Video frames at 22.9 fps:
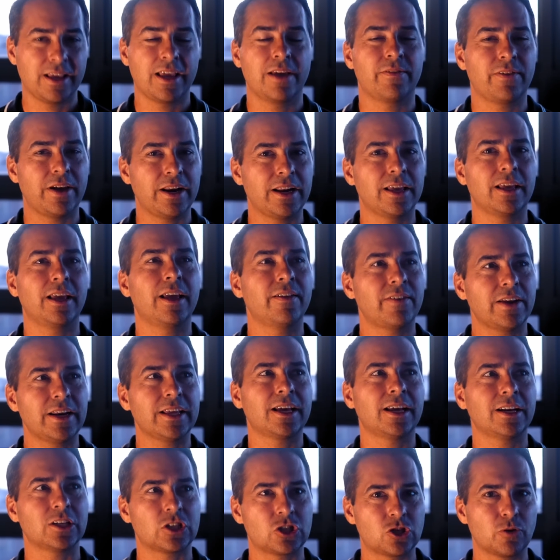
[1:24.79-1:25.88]
If any if any
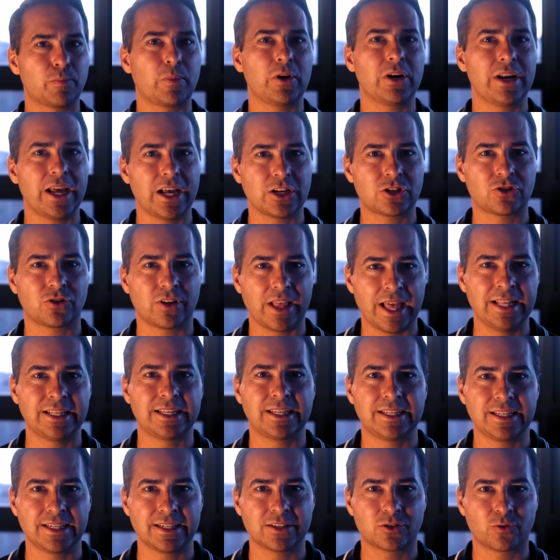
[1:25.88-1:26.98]
kind of supernatural
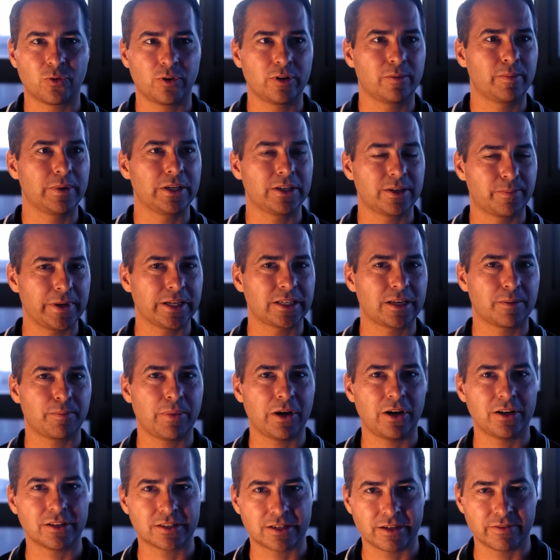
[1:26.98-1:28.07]
entity is going to be depicted
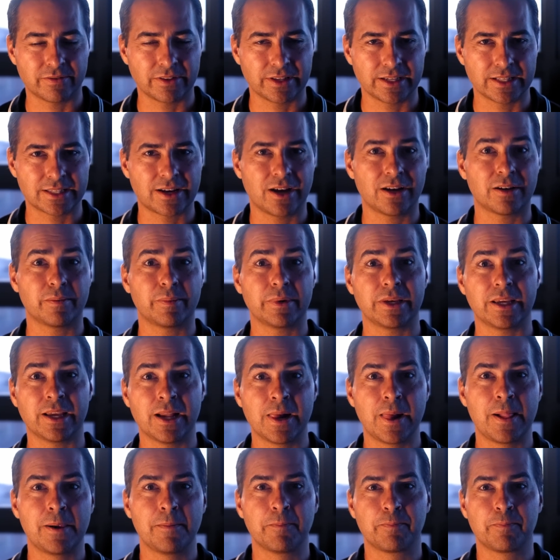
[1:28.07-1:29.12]
positively, it's got to be,